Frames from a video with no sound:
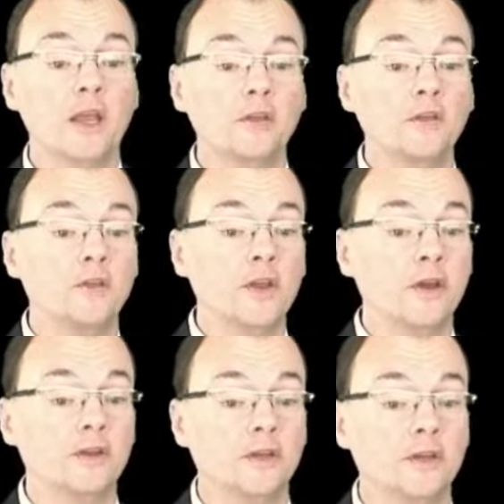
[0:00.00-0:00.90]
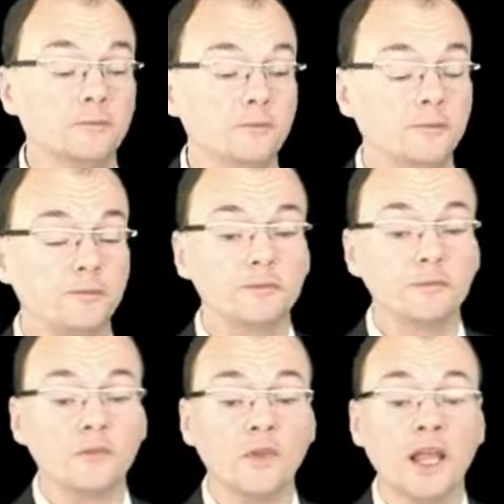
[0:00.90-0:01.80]
This is the idea.
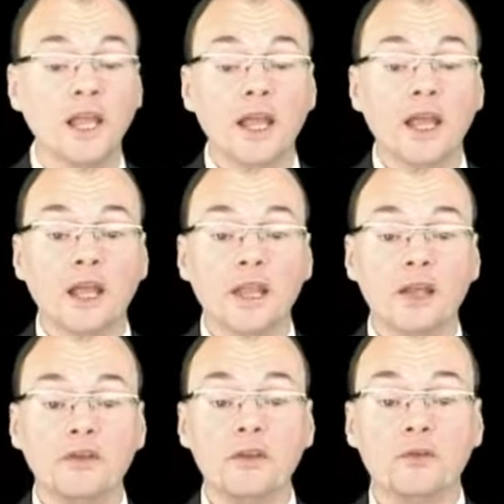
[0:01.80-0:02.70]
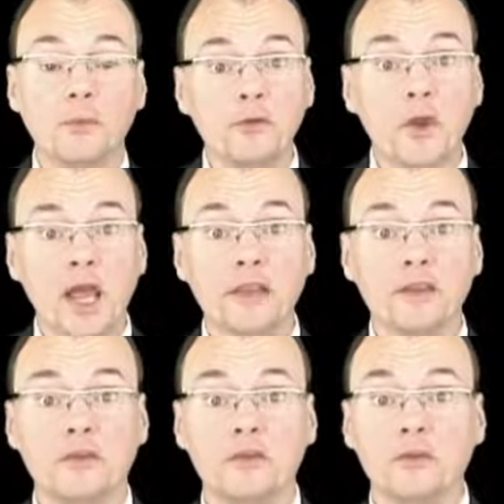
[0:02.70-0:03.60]
Now, Steve, suppose you had
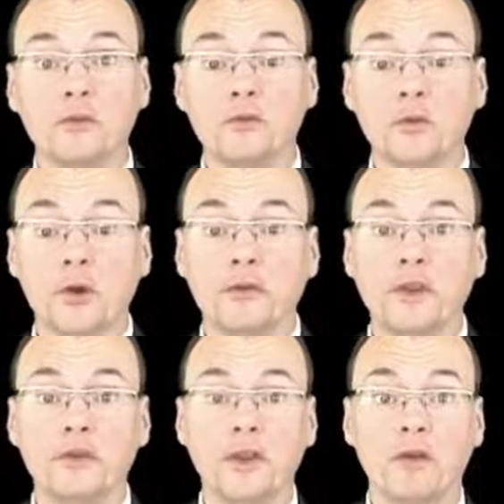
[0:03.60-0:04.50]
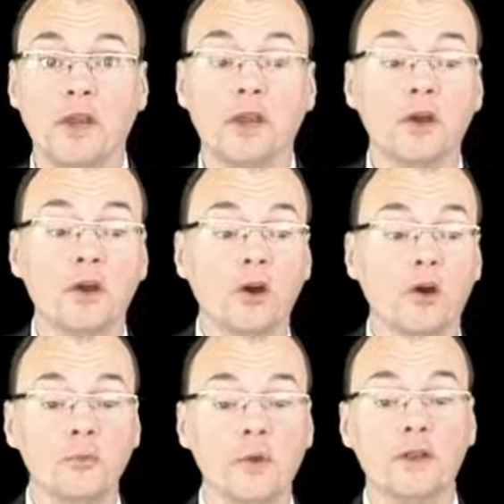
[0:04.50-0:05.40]
this dual process theory
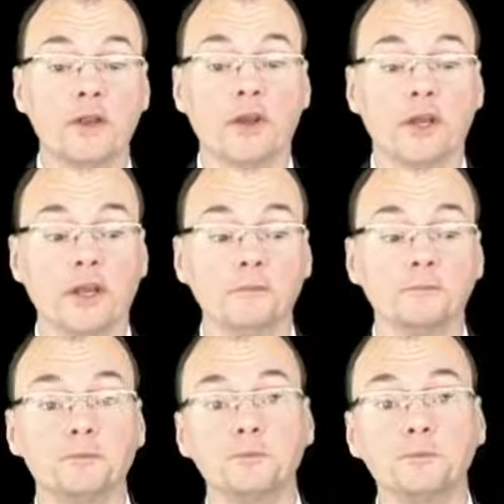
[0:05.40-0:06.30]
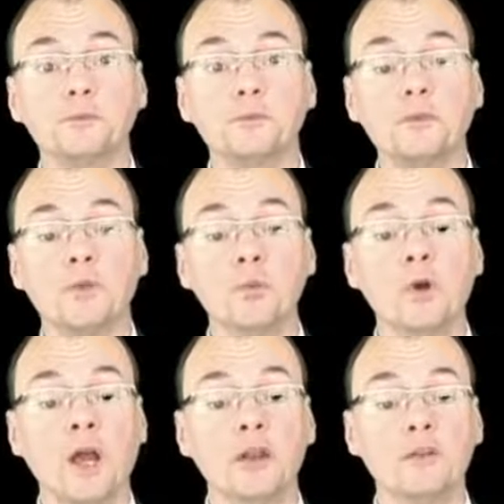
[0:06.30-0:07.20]
of mind reading.
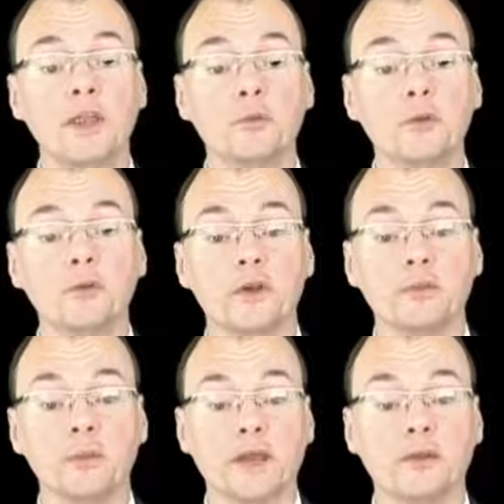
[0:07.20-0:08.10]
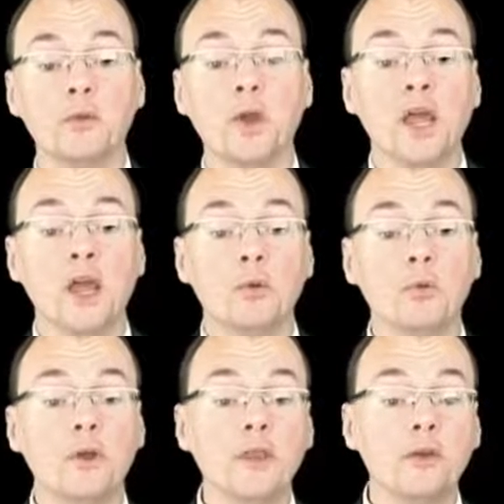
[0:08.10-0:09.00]
What kind of things would you expect? Well,
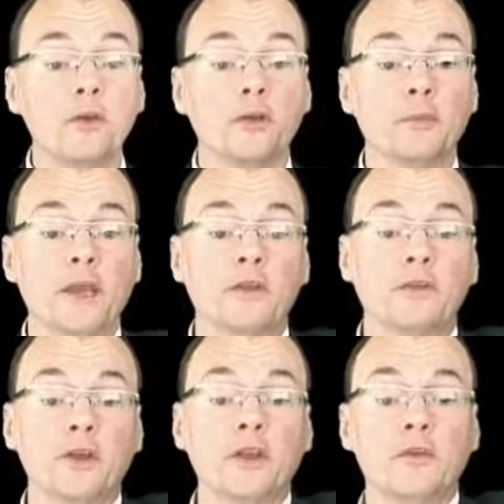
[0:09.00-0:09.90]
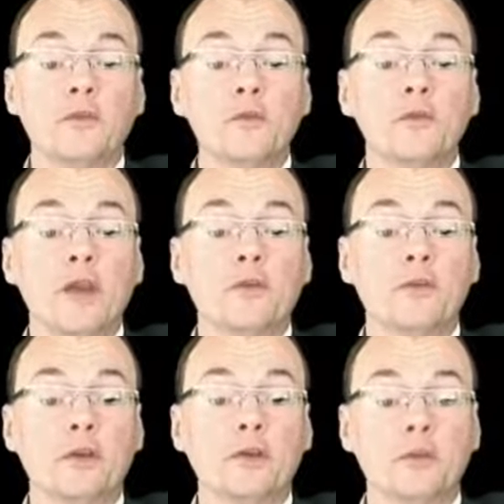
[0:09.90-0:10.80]
one thing you'd expect is that if you vary,
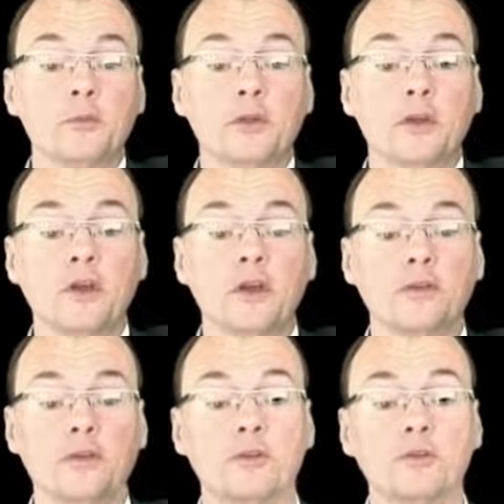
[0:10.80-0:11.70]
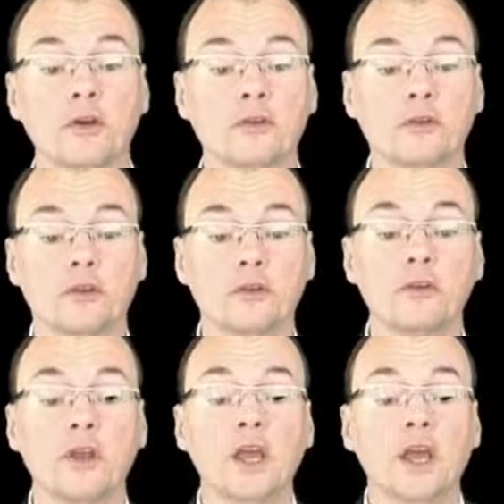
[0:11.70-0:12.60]
for example, the task
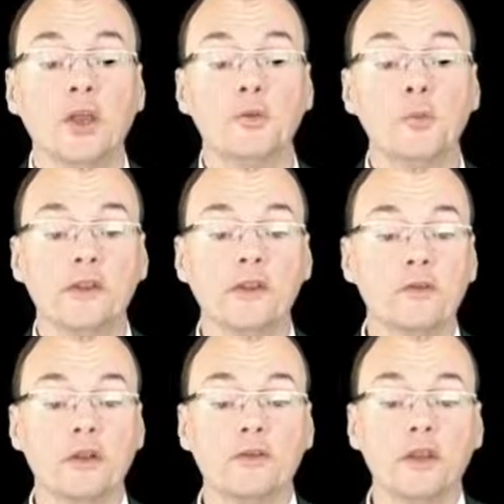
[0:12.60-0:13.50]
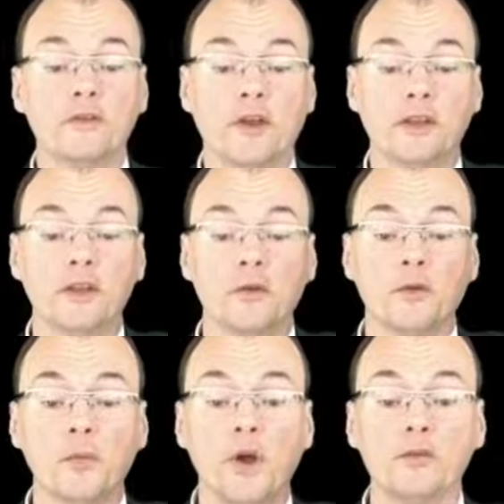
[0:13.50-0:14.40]
instructions, you might differentially affect
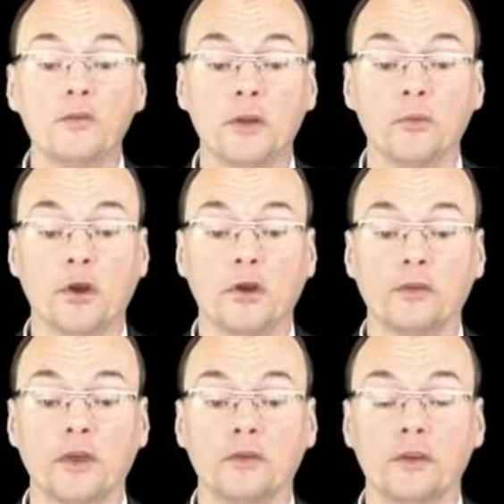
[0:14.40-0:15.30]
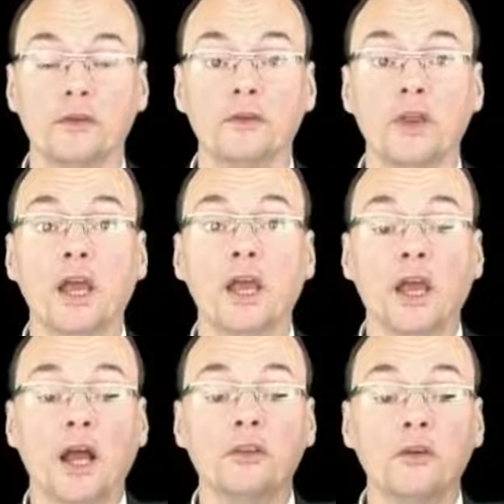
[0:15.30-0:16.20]
different mind reading processes.
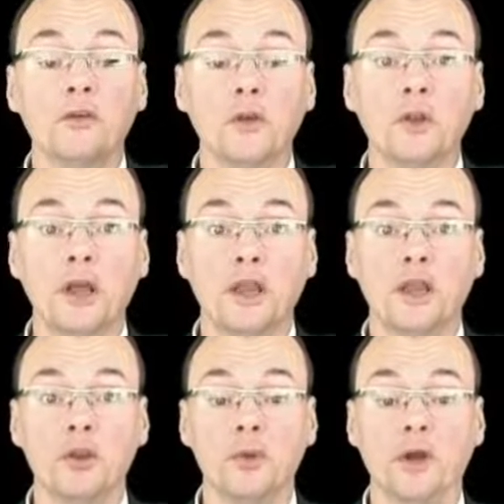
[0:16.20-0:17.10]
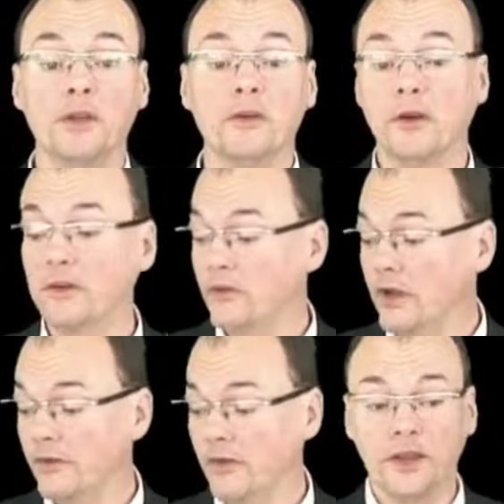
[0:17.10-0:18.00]
And so if you're lucky, you might differentially
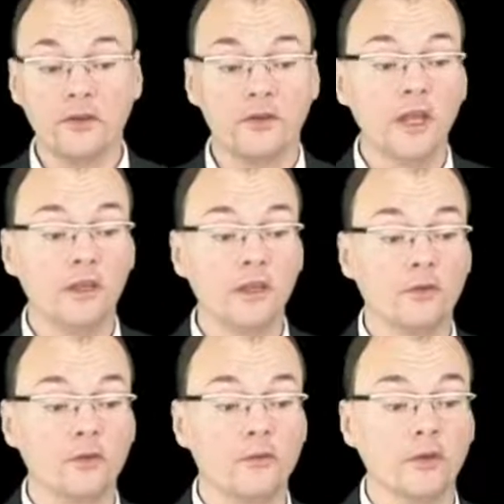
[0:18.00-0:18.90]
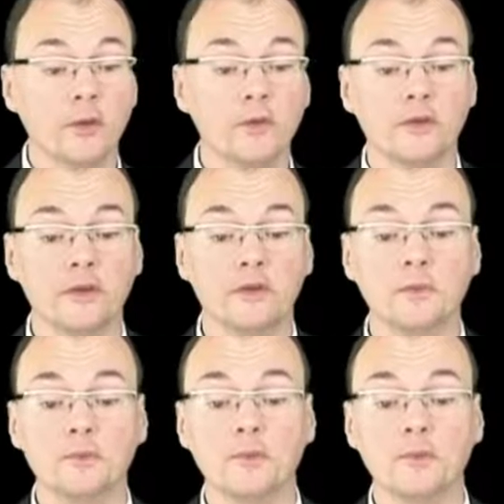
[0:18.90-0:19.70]
affect different responses.